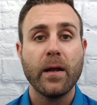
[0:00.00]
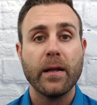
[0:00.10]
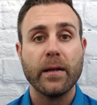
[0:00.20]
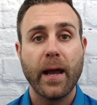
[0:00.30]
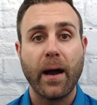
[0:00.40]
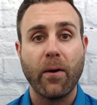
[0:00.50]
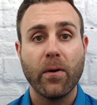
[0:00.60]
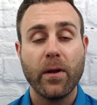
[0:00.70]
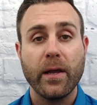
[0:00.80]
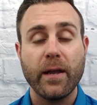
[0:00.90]
Now,
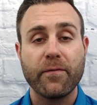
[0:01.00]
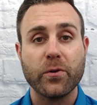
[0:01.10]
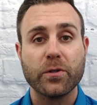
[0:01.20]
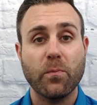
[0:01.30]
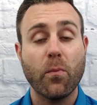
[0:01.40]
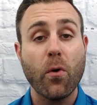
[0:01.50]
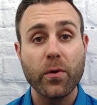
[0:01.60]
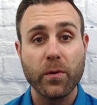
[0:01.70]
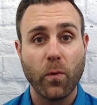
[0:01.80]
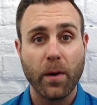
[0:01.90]
if there's more
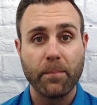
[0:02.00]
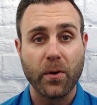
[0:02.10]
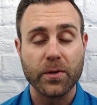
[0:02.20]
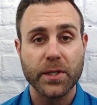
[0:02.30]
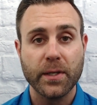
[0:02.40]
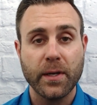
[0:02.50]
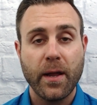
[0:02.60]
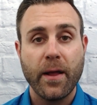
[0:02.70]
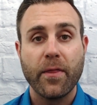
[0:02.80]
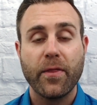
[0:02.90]
than one person,
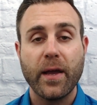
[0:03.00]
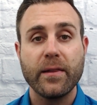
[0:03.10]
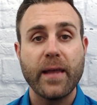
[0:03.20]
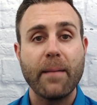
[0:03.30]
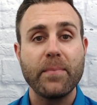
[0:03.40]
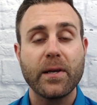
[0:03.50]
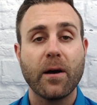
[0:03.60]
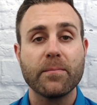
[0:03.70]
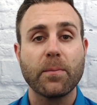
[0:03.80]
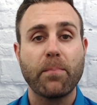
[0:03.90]
then that
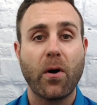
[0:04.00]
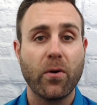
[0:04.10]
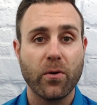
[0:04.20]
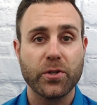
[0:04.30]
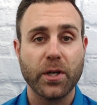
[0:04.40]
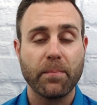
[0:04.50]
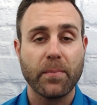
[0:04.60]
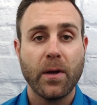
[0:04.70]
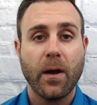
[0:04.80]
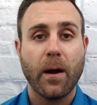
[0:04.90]
becomes a partnership.
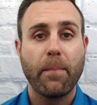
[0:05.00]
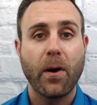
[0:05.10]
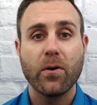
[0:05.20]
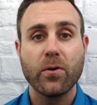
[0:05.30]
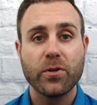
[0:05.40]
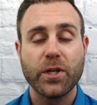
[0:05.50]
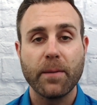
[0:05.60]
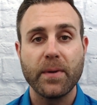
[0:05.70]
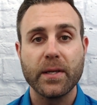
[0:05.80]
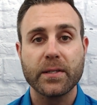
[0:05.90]
A
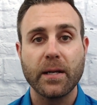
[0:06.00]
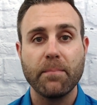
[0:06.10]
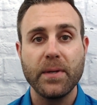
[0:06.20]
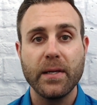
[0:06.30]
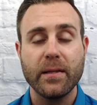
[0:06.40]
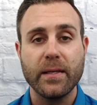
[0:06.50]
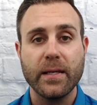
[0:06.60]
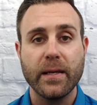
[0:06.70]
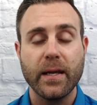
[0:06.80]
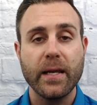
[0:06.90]
partnership is going to be
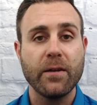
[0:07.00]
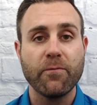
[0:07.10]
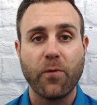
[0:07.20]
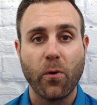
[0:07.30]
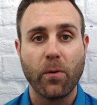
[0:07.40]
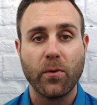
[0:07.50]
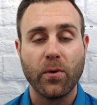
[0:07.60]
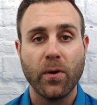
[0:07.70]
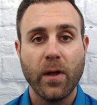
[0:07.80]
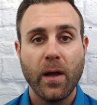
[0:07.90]
the
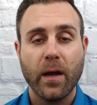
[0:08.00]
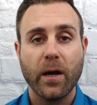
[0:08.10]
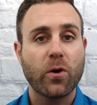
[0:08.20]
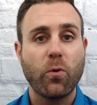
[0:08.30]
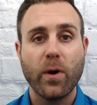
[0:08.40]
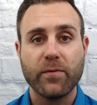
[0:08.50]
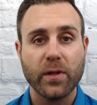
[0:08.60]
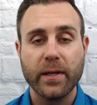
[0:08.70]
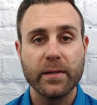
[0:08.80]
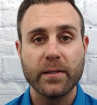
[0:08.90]
informal
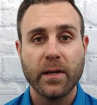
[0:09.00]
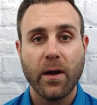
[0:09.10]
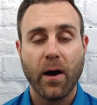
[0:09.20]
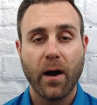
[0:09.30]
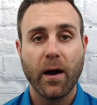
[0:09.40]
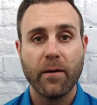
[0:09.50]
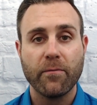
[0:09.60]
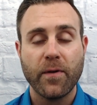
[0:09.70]
equivalent of